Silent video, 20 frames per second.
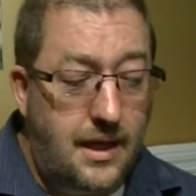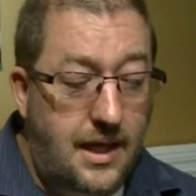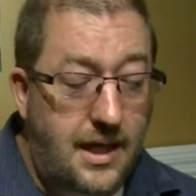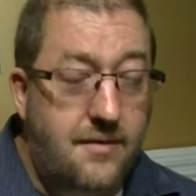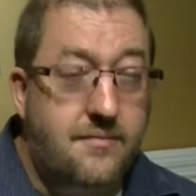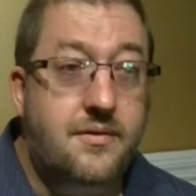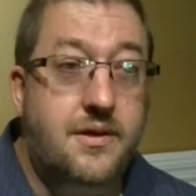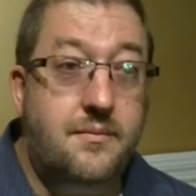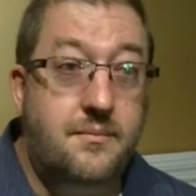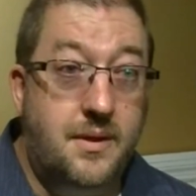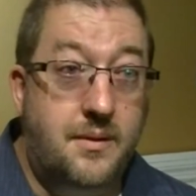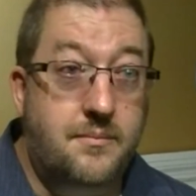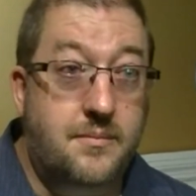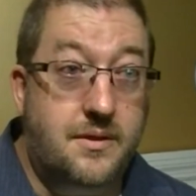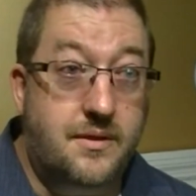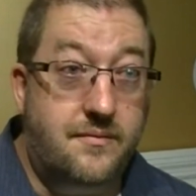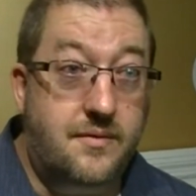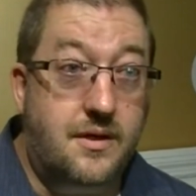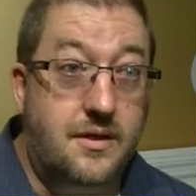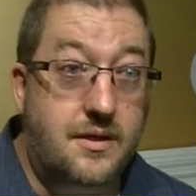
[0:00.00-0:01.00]
Every
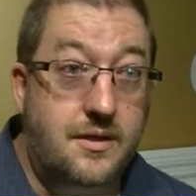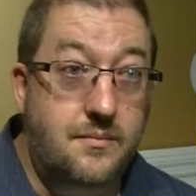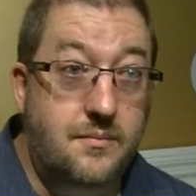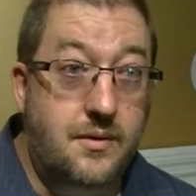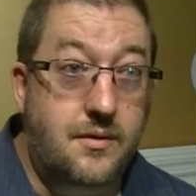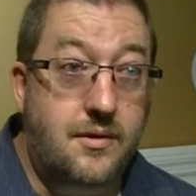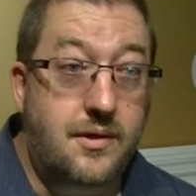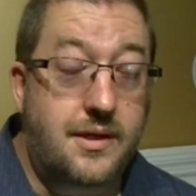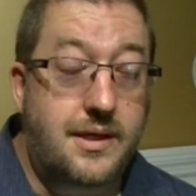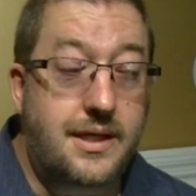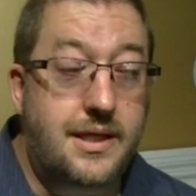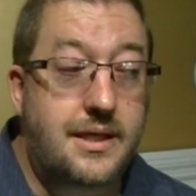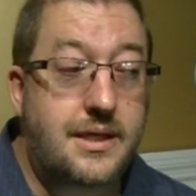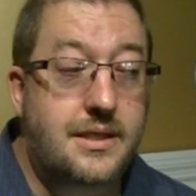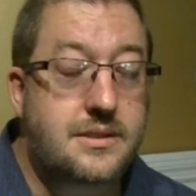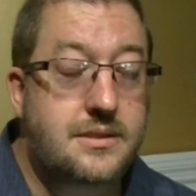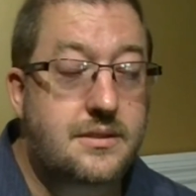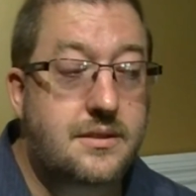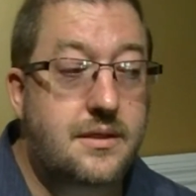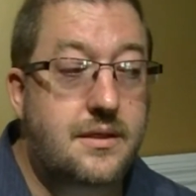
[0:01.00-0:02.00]
member of our community
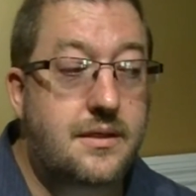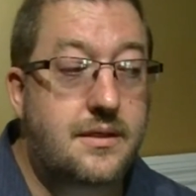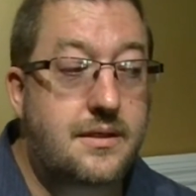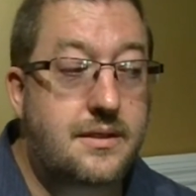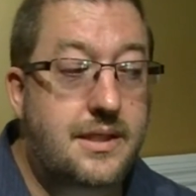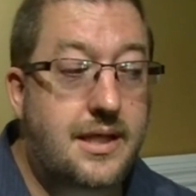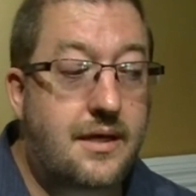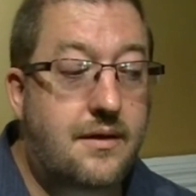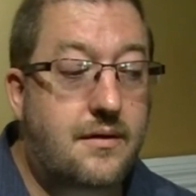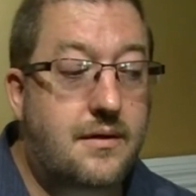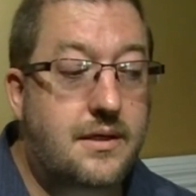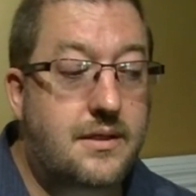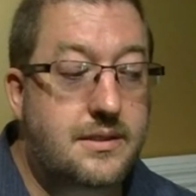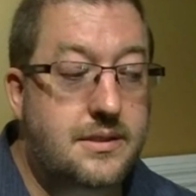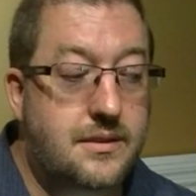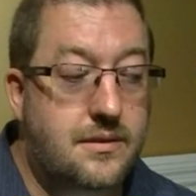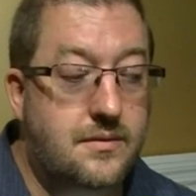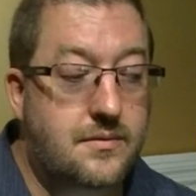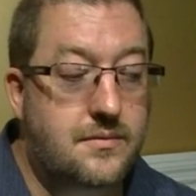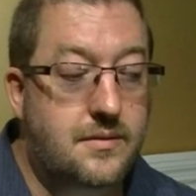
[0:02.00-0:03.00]
should tell our
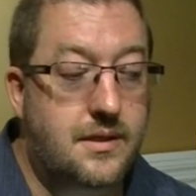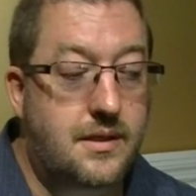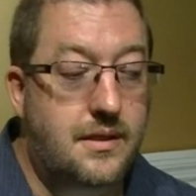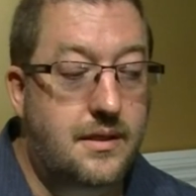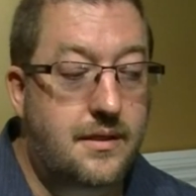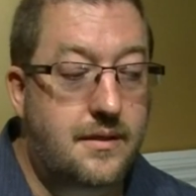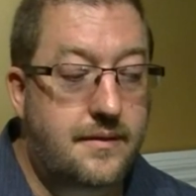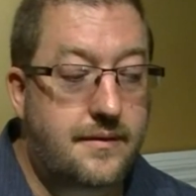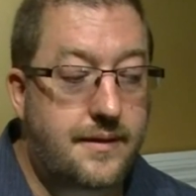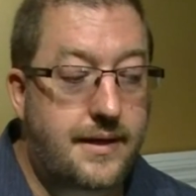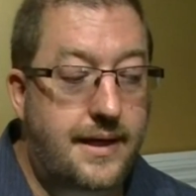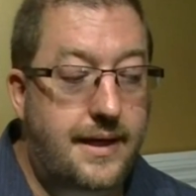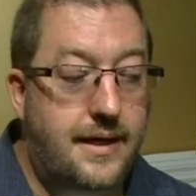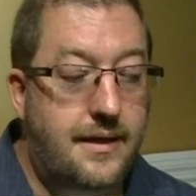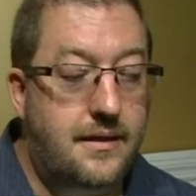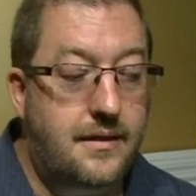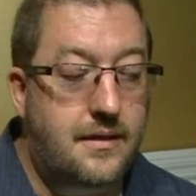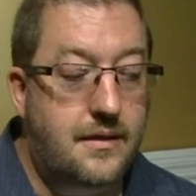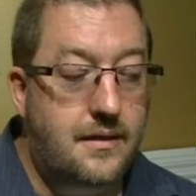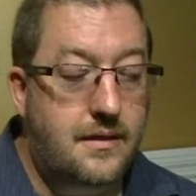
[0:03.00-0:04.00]
children
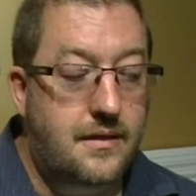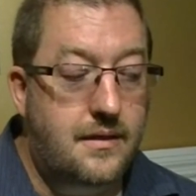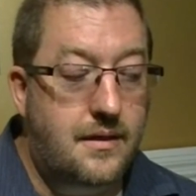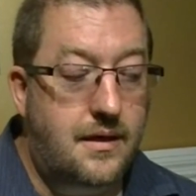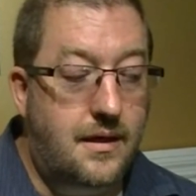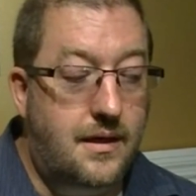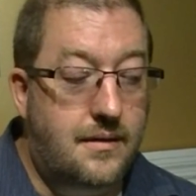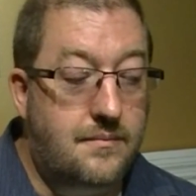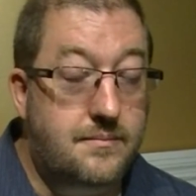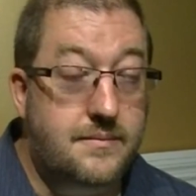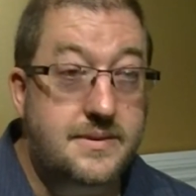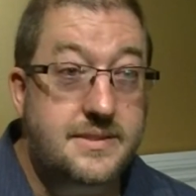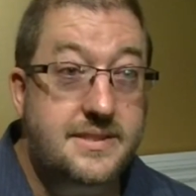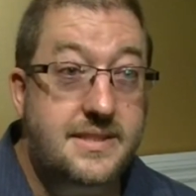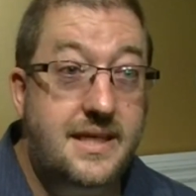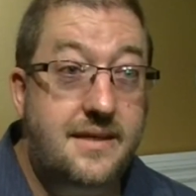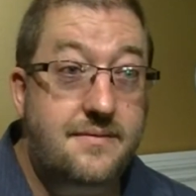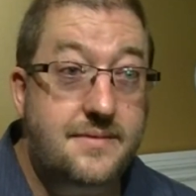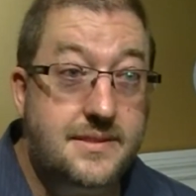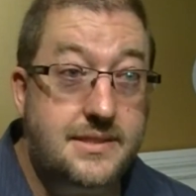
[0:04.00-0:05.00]
that
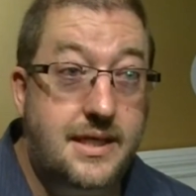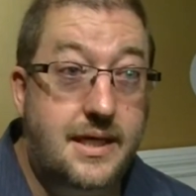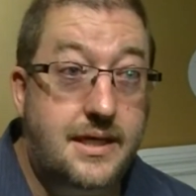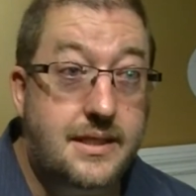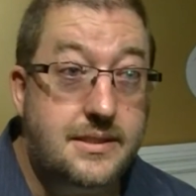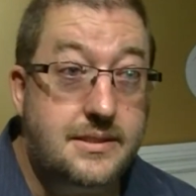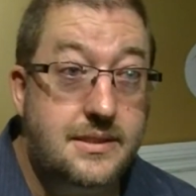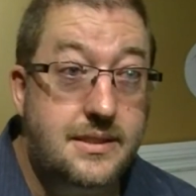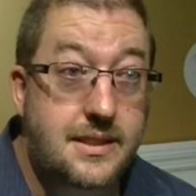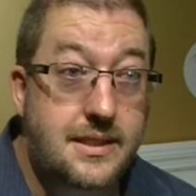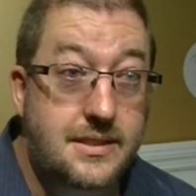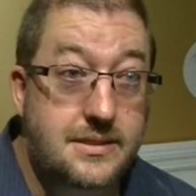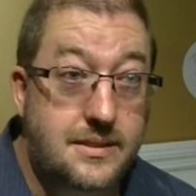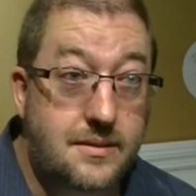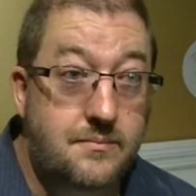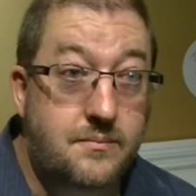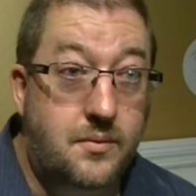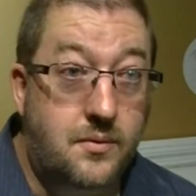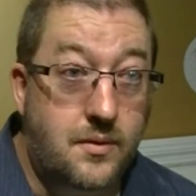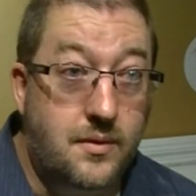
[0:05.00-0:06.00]
safe sex is
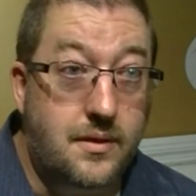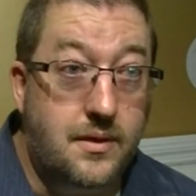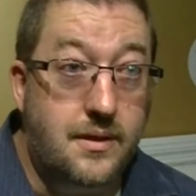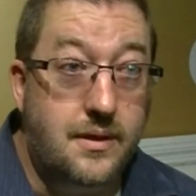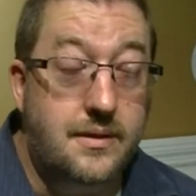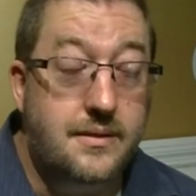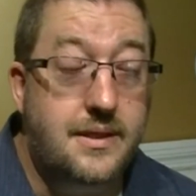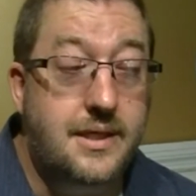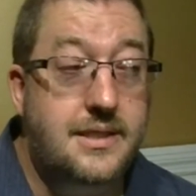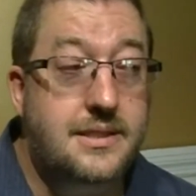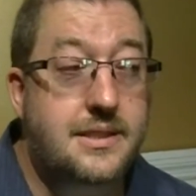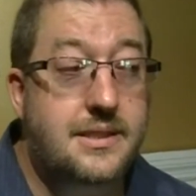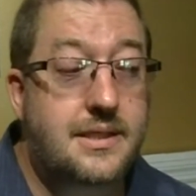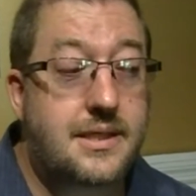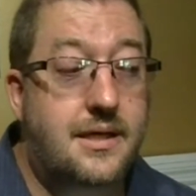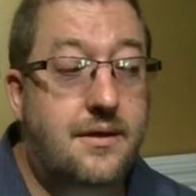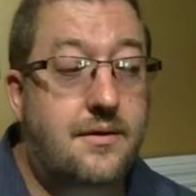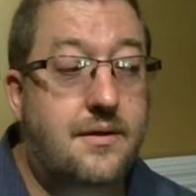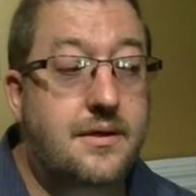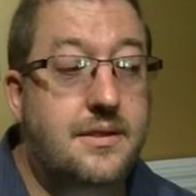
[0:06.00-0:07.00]
important. They should
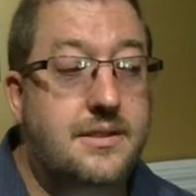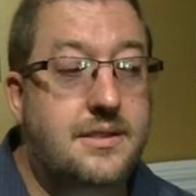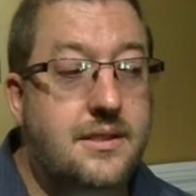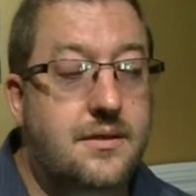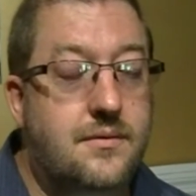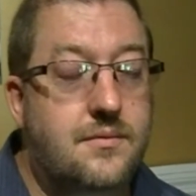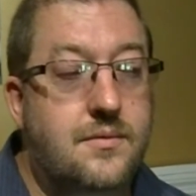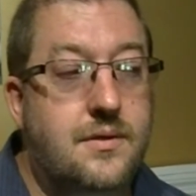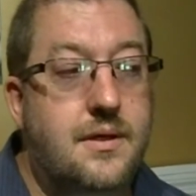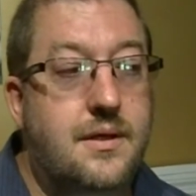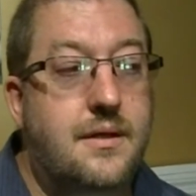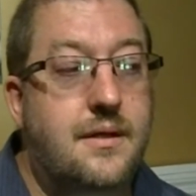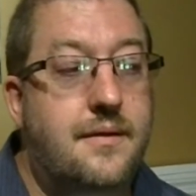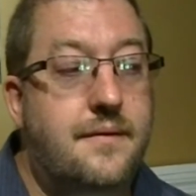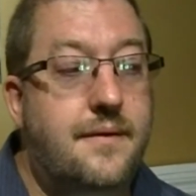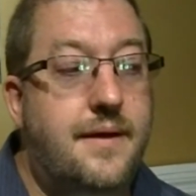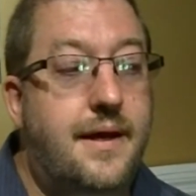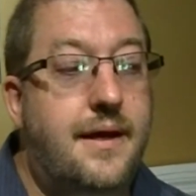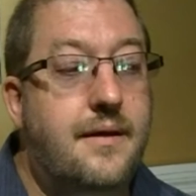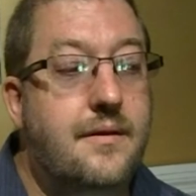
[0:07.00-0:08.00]
tell our children
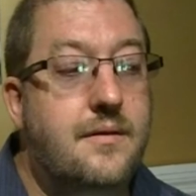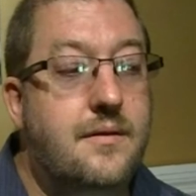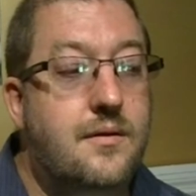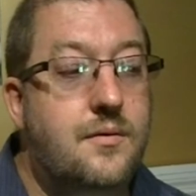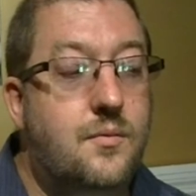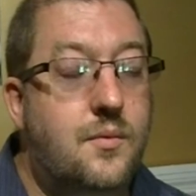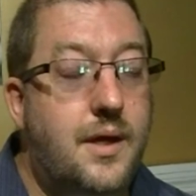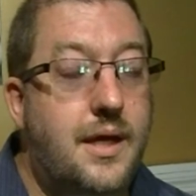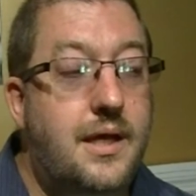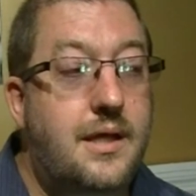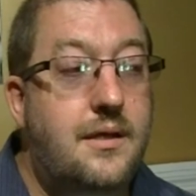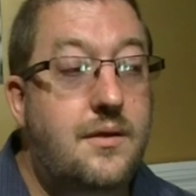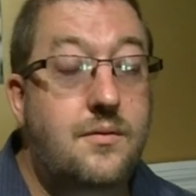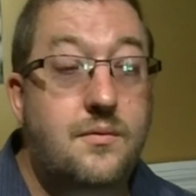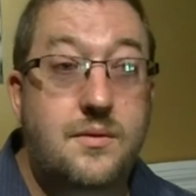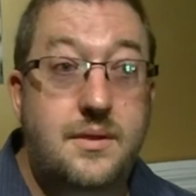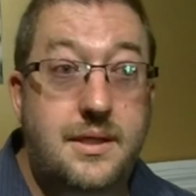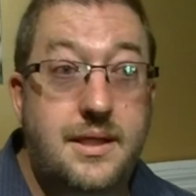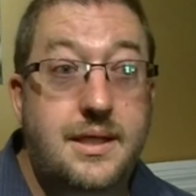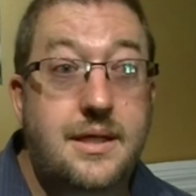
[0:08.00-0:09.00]
that the way
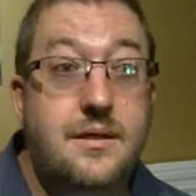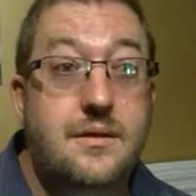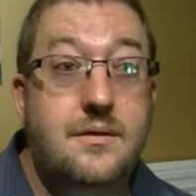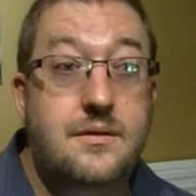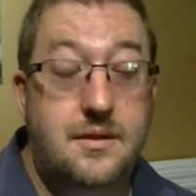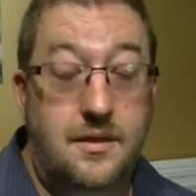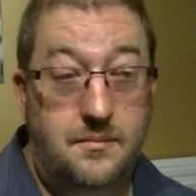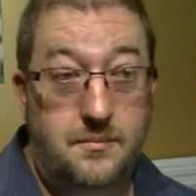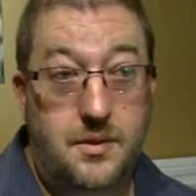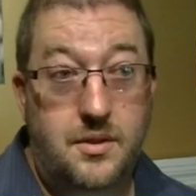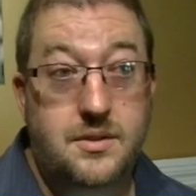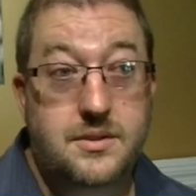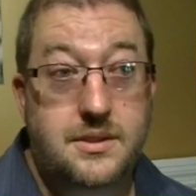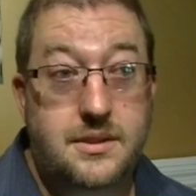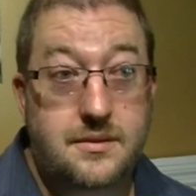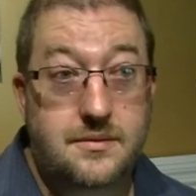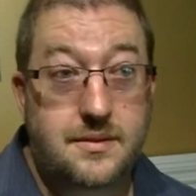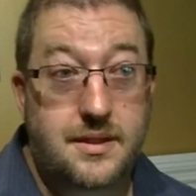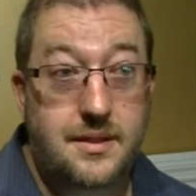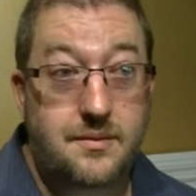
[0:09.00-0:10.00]
you deal
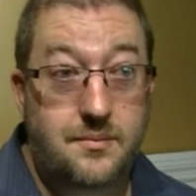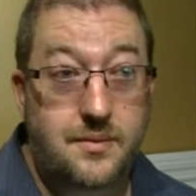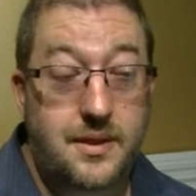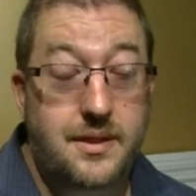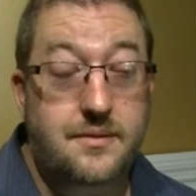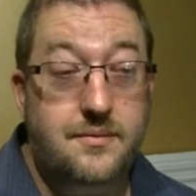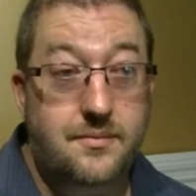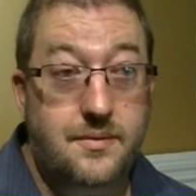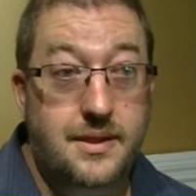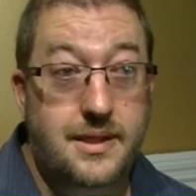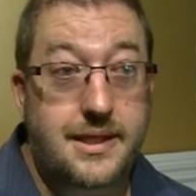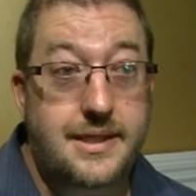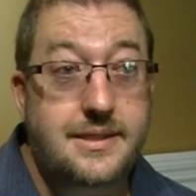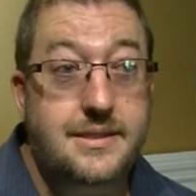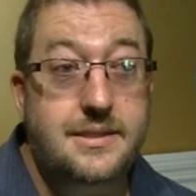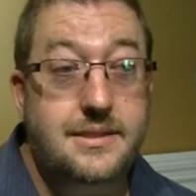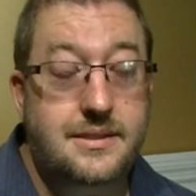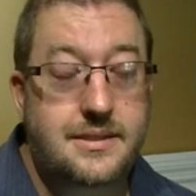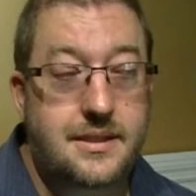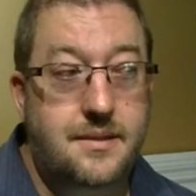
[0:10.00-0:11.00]
emotionally with
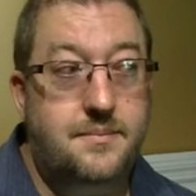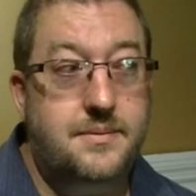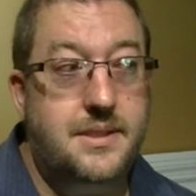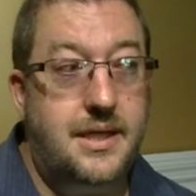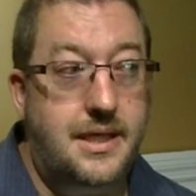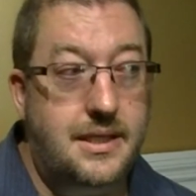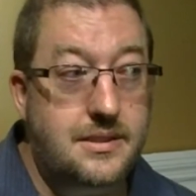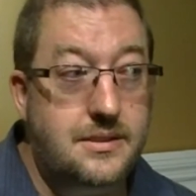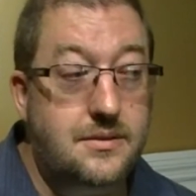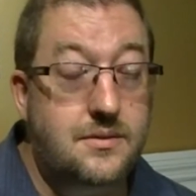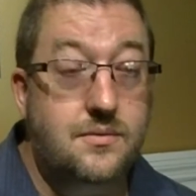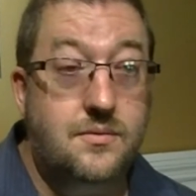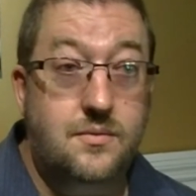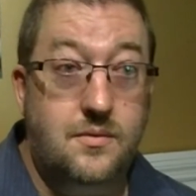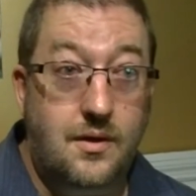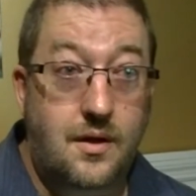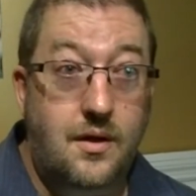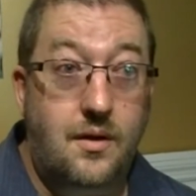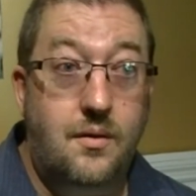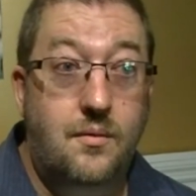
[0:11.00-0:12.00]
relationships as you
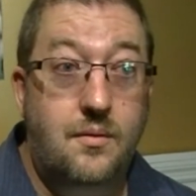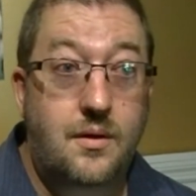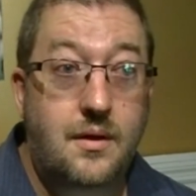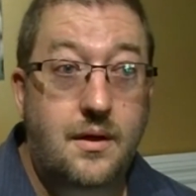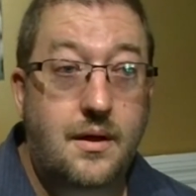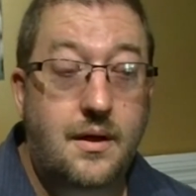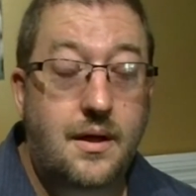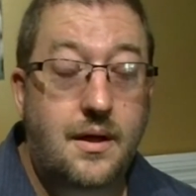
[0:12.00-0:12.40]
grow